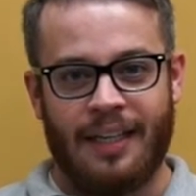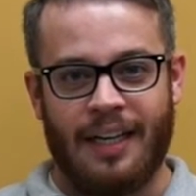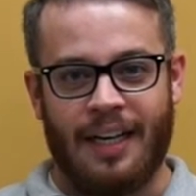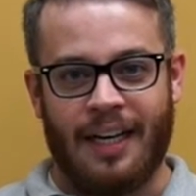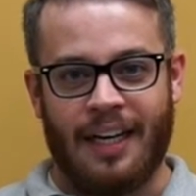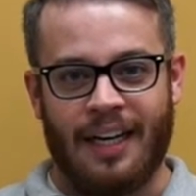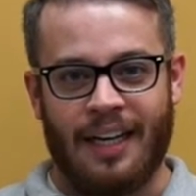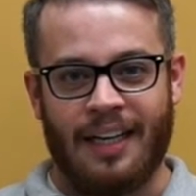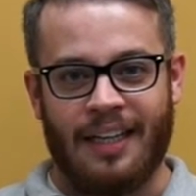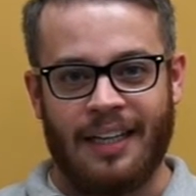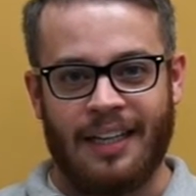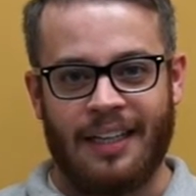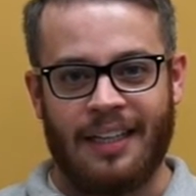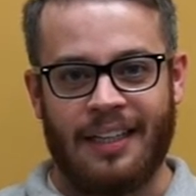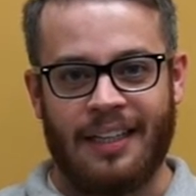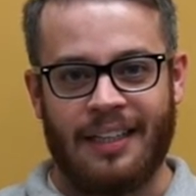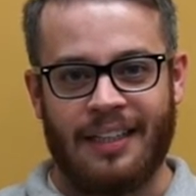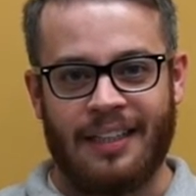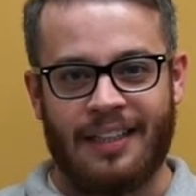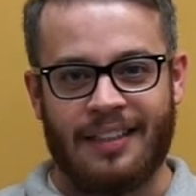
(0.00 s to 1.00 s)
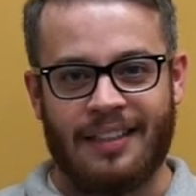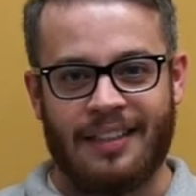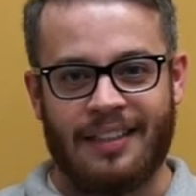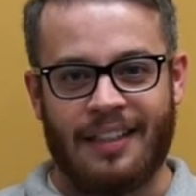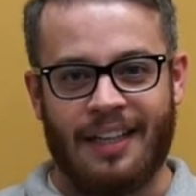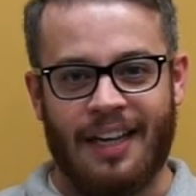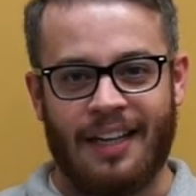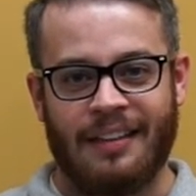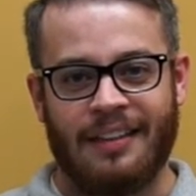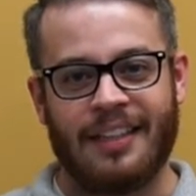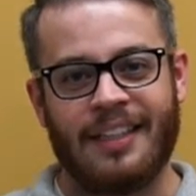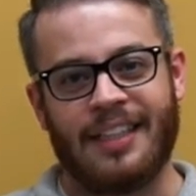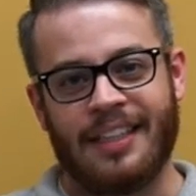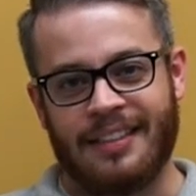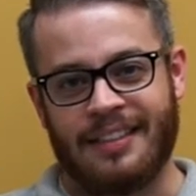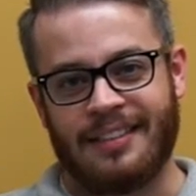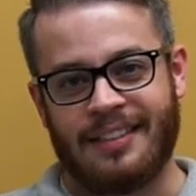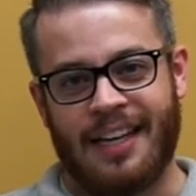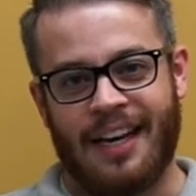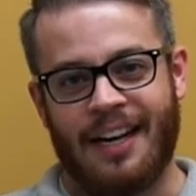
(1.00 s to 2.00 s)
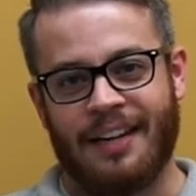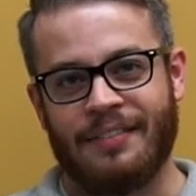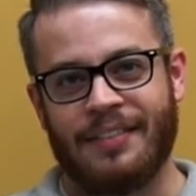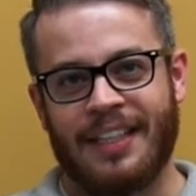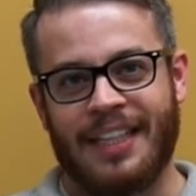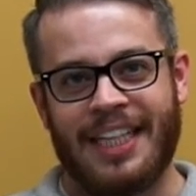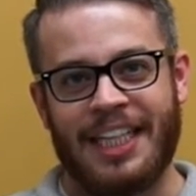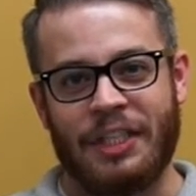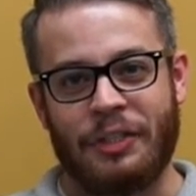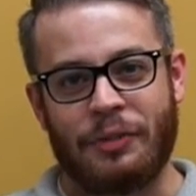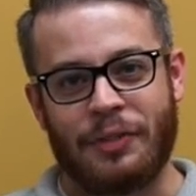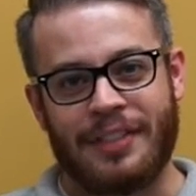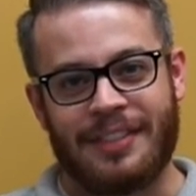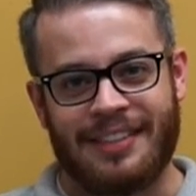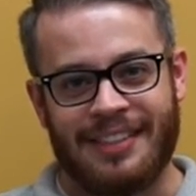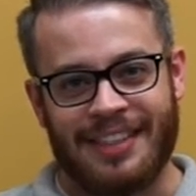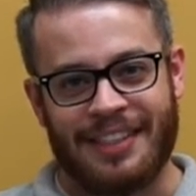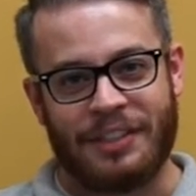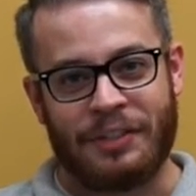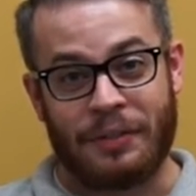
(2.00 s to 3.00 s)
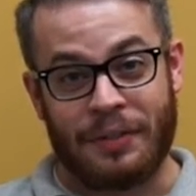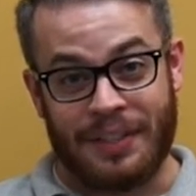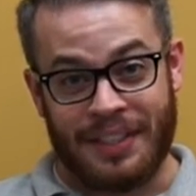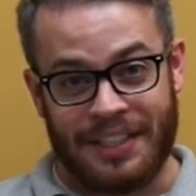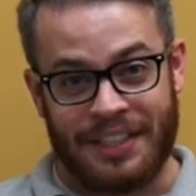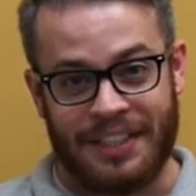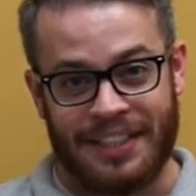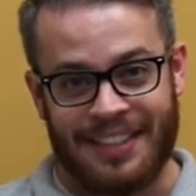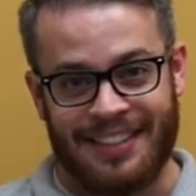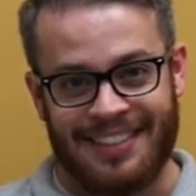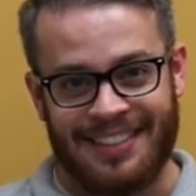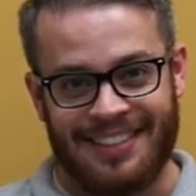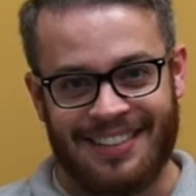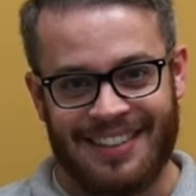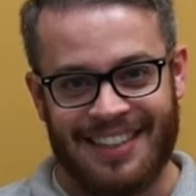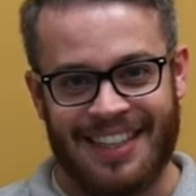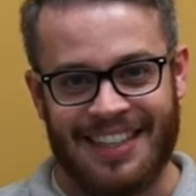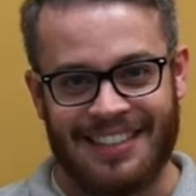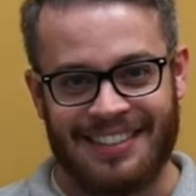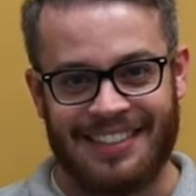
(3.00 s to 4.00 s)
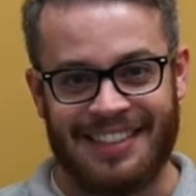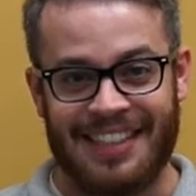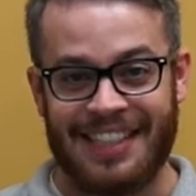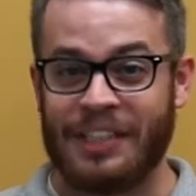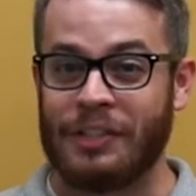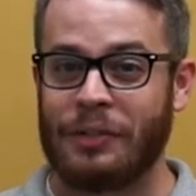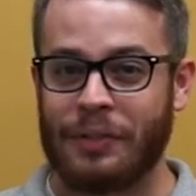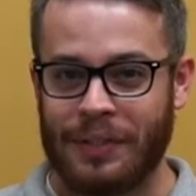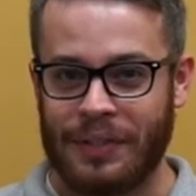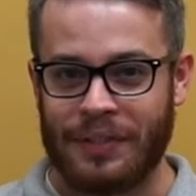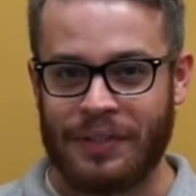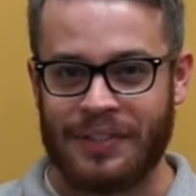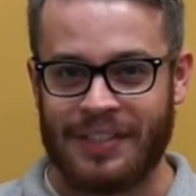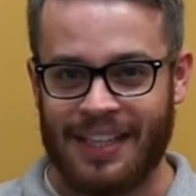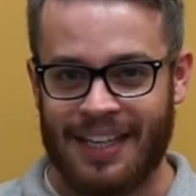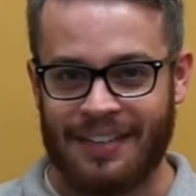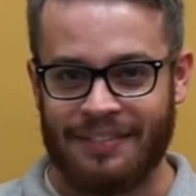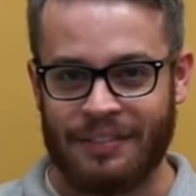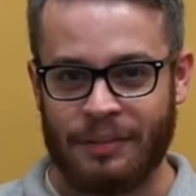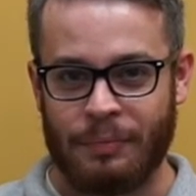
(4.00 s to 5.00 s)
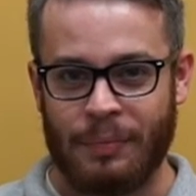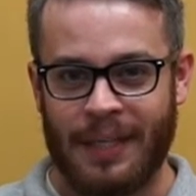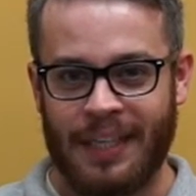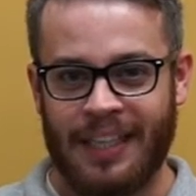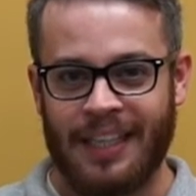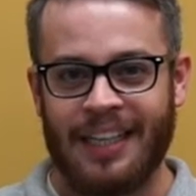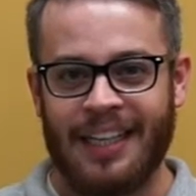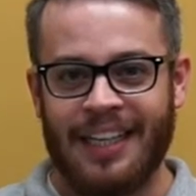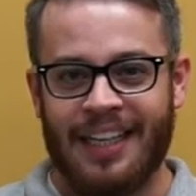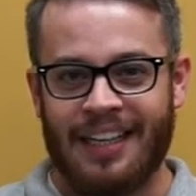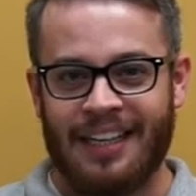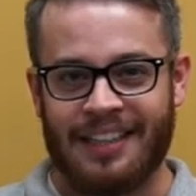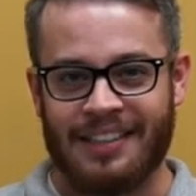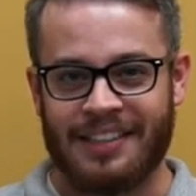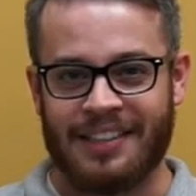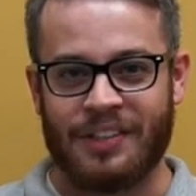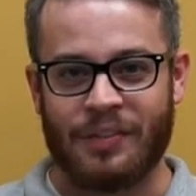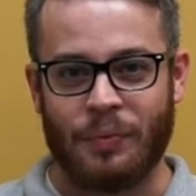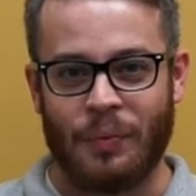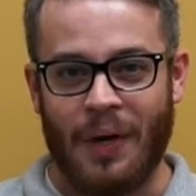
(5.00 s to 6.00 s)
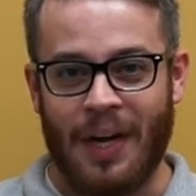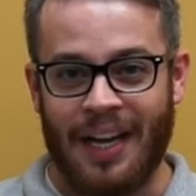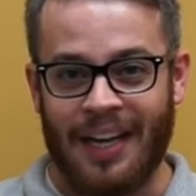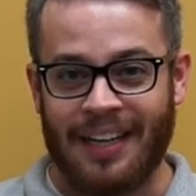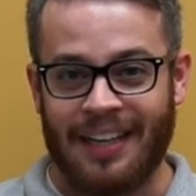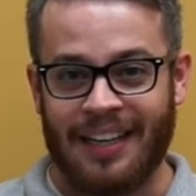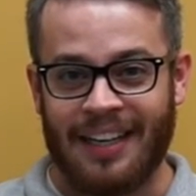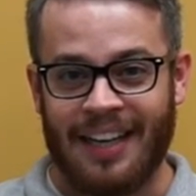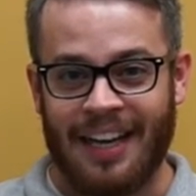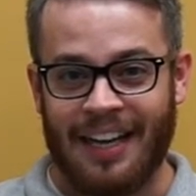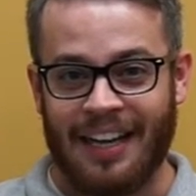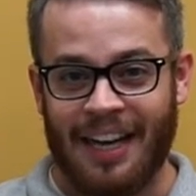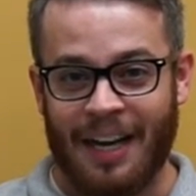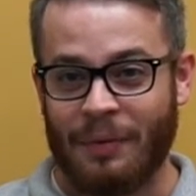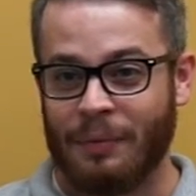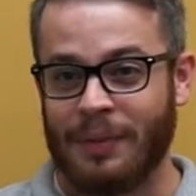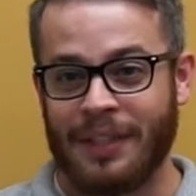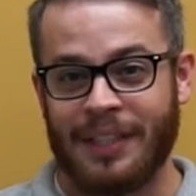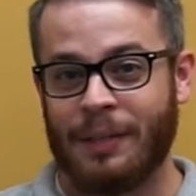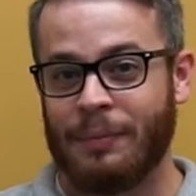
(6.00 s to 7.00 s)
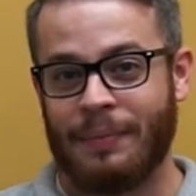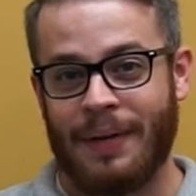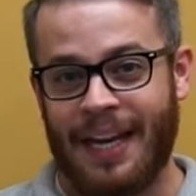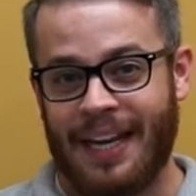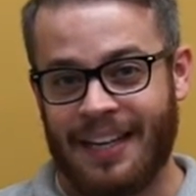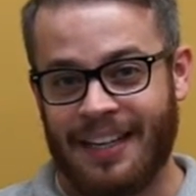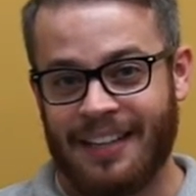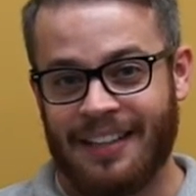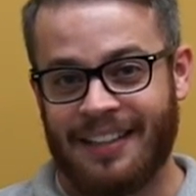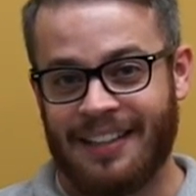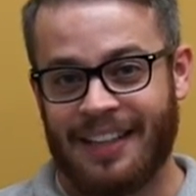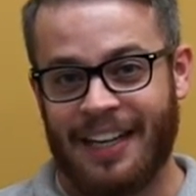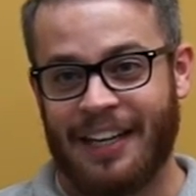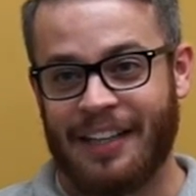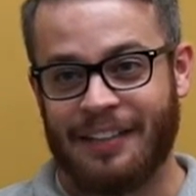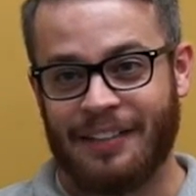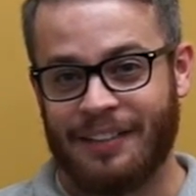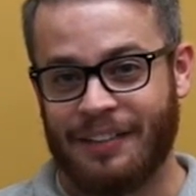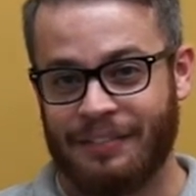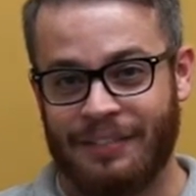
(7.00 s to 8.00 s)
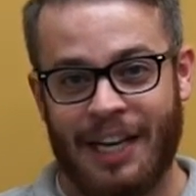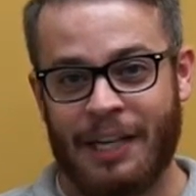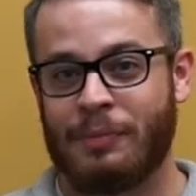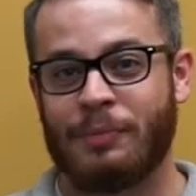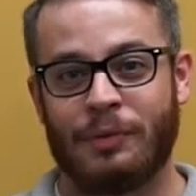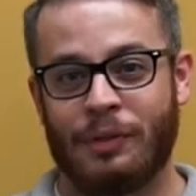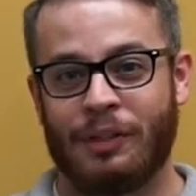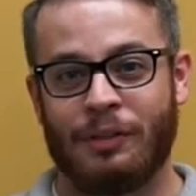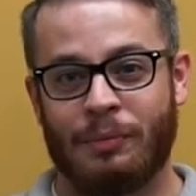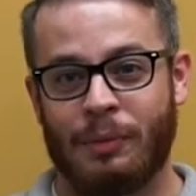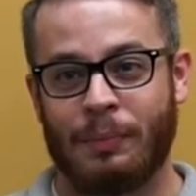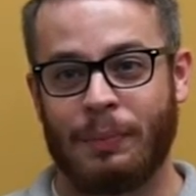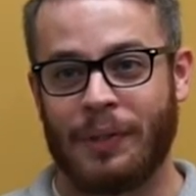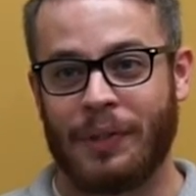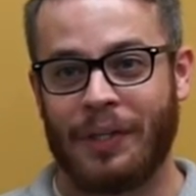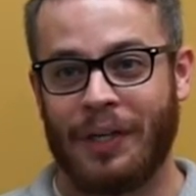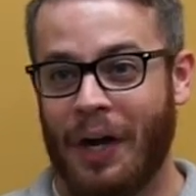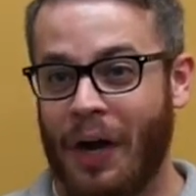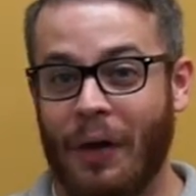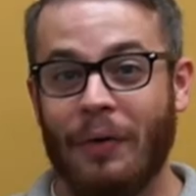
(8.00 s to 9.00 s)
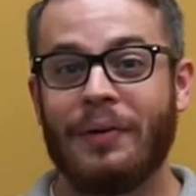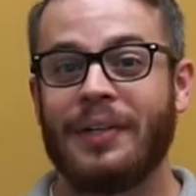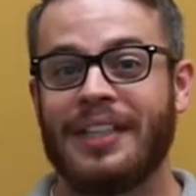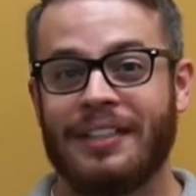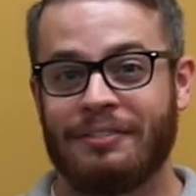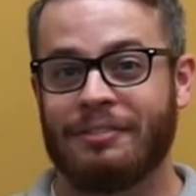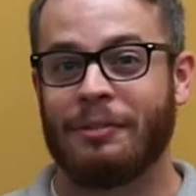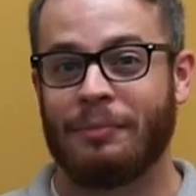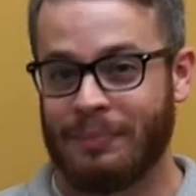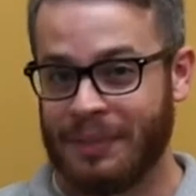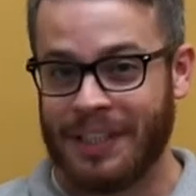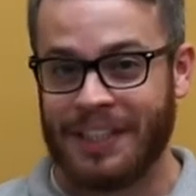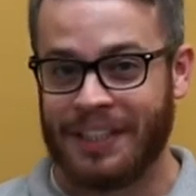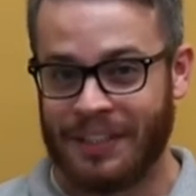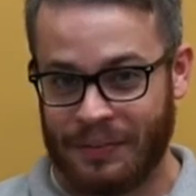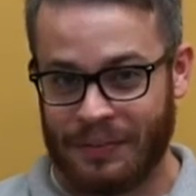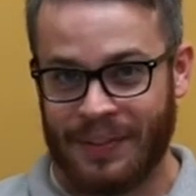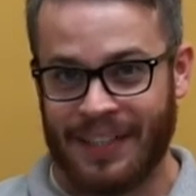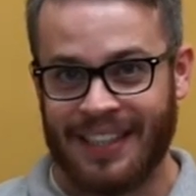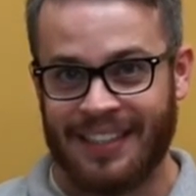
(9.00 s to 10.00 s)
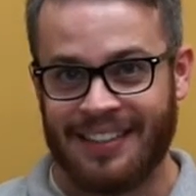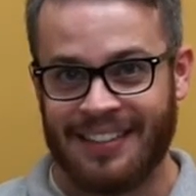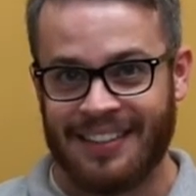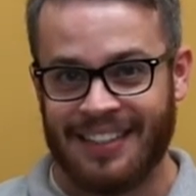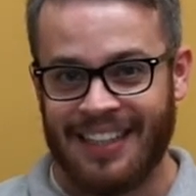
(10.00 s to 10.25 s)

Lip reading: I think it's kind of an interesting tradition to introduce to everybody, because it's one I'm willing to bet the vast majority of people are already familiar with,